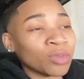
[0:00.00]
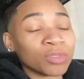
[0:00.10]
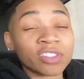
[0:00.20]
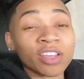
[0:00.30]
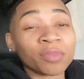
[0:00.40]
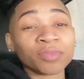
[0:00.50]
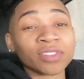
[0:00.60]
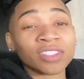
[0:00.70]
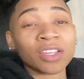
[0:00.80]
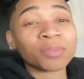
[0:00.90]
It was
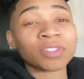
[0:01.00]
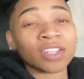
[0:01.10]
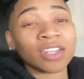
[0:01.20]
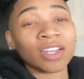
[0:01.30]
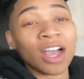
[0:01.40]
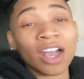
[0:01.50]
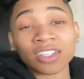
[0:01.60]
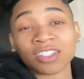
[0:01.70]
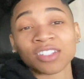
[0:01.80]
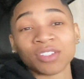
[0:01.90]
some something that I
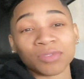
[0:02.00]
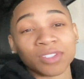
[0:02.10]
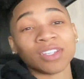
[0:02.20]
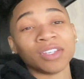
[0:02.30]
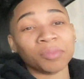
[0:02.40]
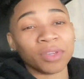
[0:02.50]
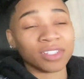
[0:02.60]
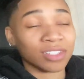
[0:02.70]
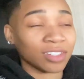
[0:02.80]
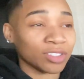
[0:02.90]
shouldn't have seen,
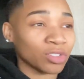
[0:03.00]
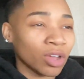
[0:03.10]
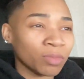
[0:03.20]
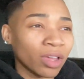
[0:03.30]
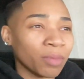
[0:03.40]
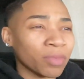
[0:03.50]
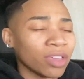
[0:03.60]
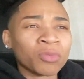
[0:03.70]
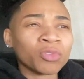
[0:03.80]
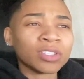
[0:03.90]
basically. So I'm like,
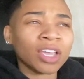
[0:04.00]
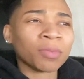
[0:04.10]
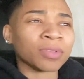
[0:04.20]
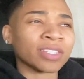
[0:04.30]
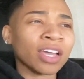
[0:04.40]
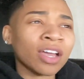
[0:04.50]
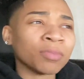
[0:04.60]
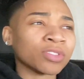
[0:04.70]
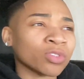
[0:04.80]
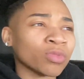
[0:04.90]
man, what type of
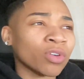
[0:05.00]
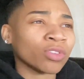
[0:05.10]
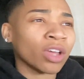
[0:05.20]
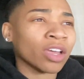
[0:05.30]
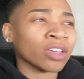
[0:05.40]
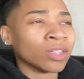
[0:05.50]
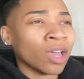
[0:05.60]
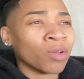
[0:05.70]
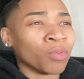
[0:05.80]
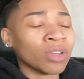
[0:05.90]
time is you on? Like,
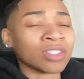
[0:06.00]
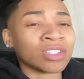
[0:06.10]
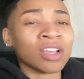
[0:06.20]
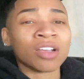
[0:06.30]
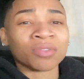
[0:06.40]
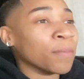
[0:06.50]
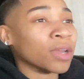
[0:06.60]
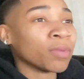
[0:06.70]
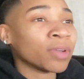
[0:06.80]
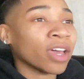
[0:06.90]
like what's up?
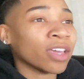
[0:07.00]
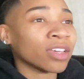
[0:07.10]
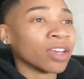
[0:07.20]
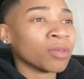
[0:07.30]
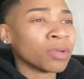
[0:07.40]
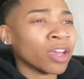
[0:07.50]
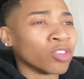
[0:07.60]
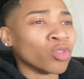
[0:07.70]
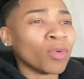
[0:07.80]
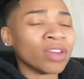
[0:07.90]
But I'm like, I'm like,
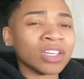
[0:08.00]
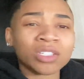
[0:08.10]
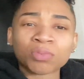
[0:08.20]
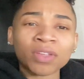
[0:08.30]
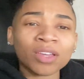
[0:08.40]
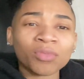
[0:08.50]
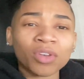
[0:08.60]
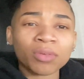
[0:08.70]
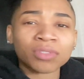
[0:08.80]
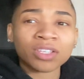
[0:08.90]
you wanna explain
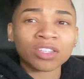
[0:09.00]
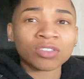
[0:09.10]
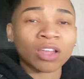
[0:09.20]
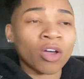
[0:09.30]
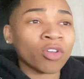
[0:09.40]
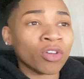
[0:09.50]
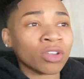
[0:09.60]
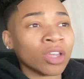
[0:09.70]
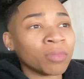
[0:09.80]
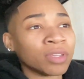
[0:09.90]
what I'm saying? She's like, hold
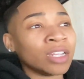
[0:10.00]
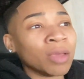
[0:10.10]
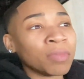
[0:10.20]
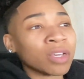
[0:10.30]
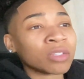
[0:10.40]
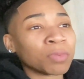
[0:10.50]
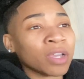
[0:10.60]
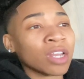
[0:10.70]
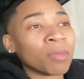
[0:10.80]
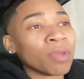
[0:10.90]
on, let me let me
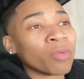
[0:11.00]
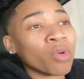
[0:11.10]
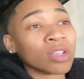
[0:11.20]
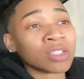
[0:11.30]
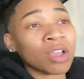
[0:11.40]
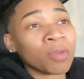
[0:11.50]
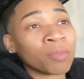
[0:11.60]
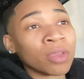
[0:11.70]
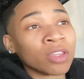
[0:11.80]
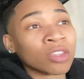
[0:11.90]
explain. I'm at work, so I'm
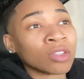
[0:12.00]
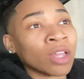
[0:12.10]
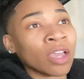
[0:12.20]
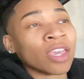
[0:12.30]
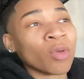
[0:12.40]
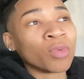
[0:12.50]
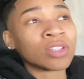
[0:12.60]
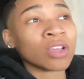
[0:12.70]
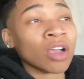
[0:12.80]
at she like, can we talk?